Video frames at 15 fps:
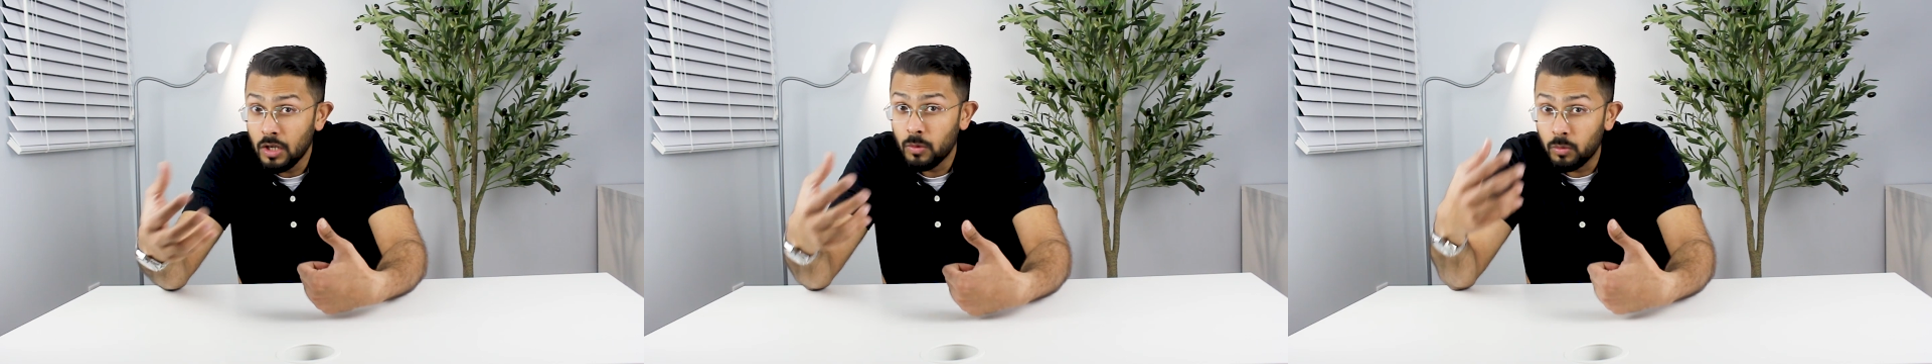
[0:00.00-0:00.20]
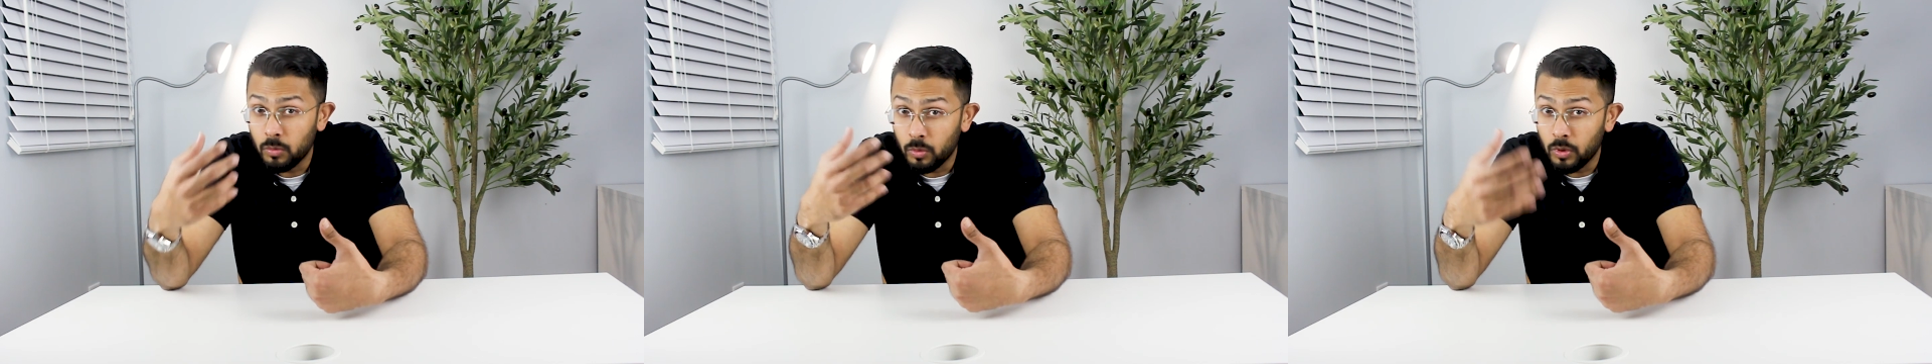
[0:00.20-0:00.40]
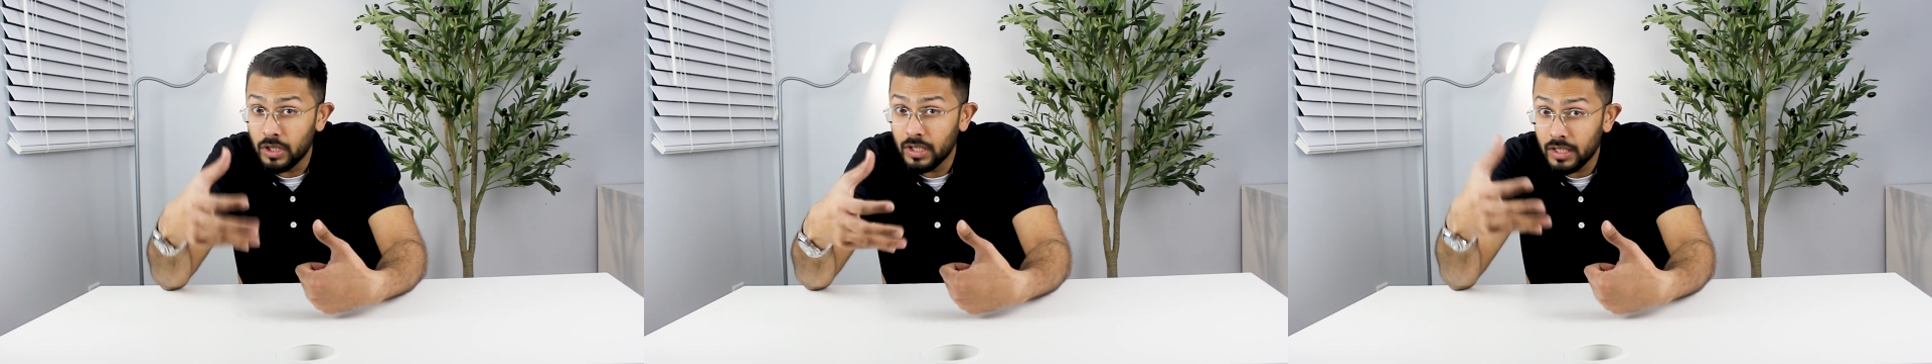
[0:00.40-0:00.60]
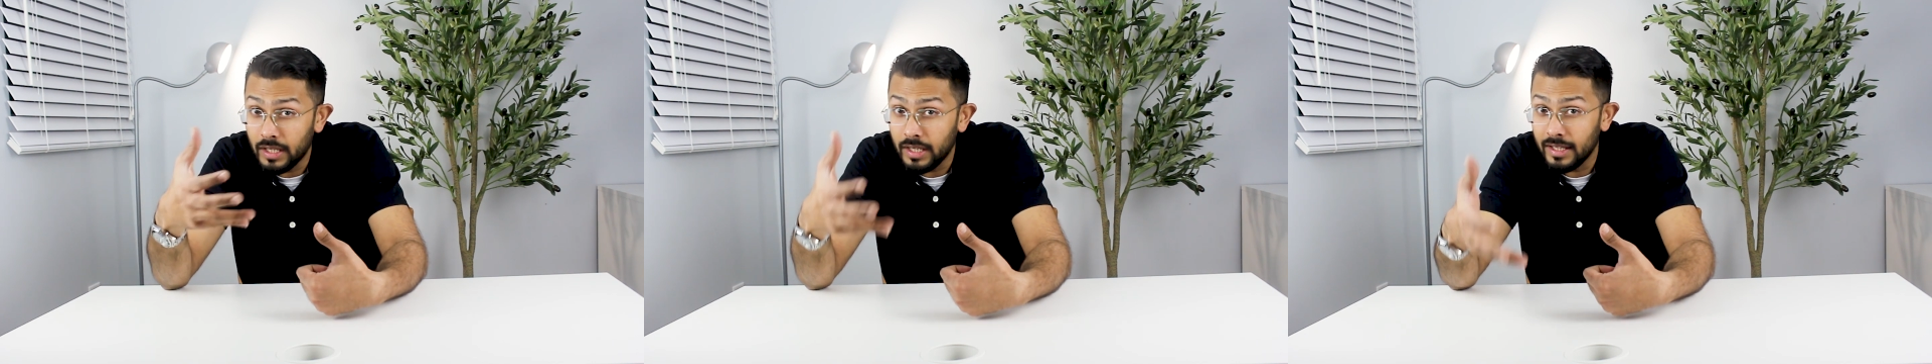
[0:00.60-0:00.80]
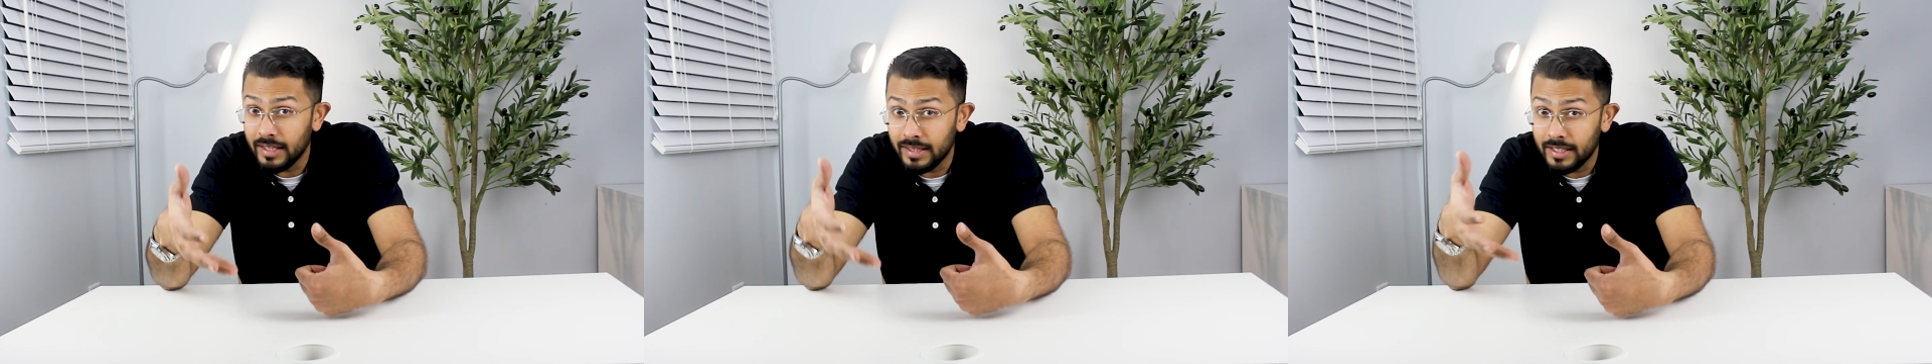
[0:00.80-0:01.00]
work
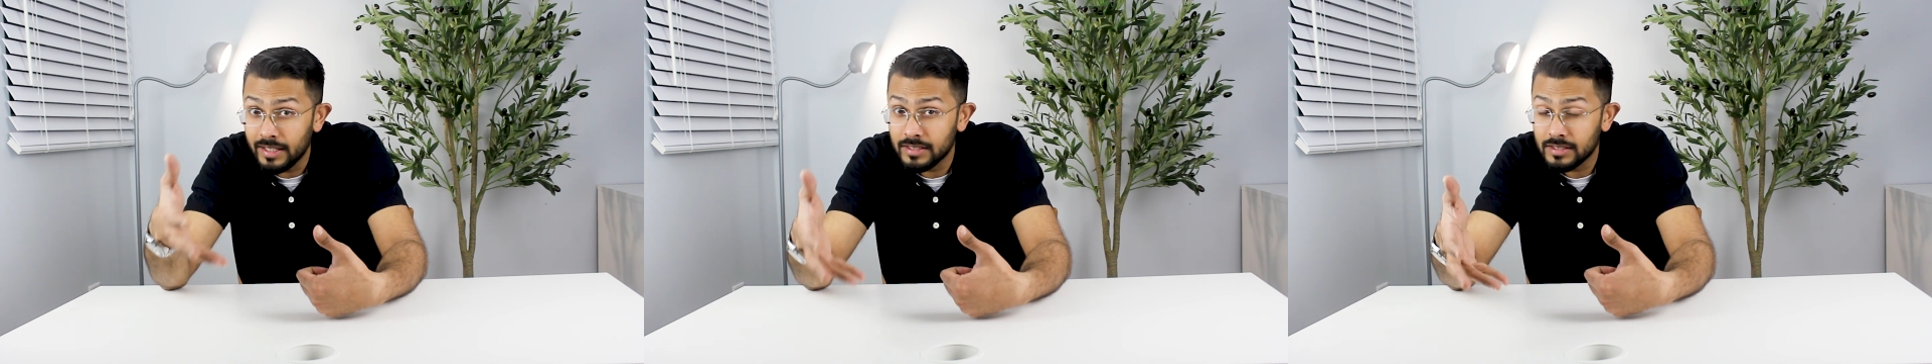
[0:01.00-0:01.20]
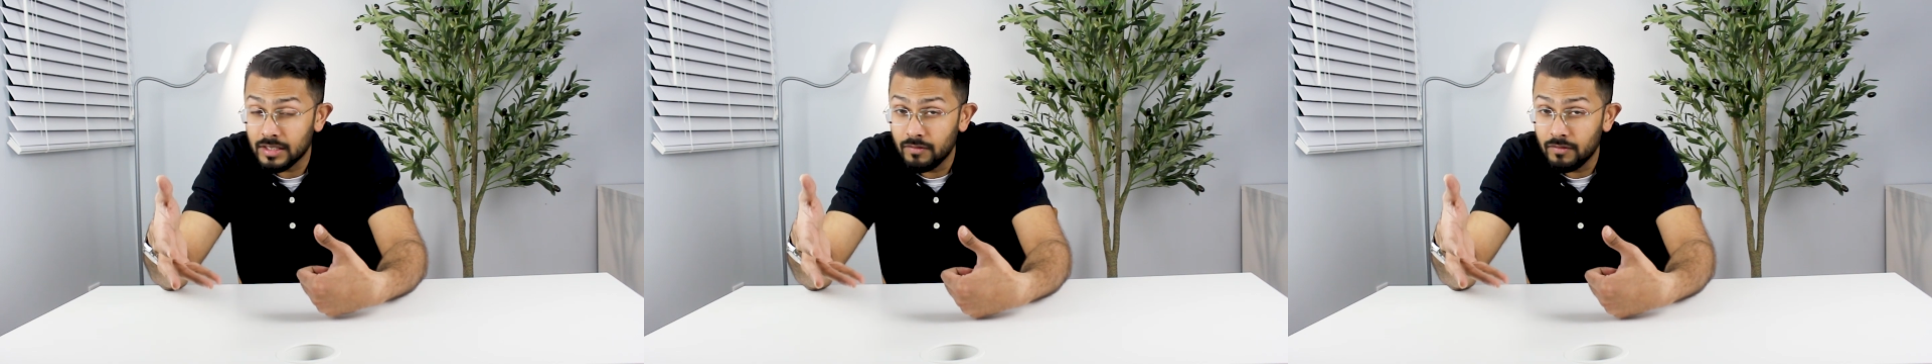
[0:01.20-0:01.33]
in this